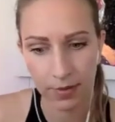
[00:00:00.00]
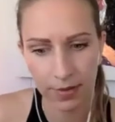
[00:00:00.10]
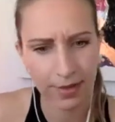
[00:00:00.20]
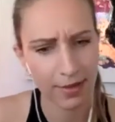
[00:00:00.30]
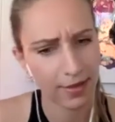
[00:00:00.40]
but
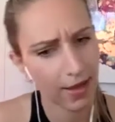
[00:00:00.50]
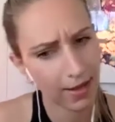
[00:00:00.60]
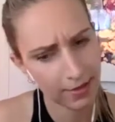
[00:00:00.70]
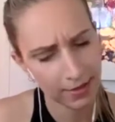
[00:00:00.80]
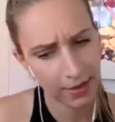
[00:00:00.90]
then I
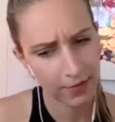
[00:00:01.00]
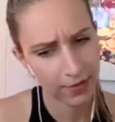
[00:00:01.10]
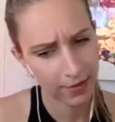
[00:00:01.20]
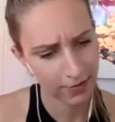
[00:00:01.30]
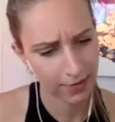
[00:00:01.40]

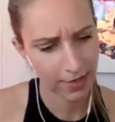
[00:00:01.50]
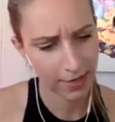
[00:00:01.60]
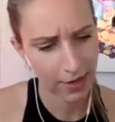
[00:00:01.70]
discovered there's like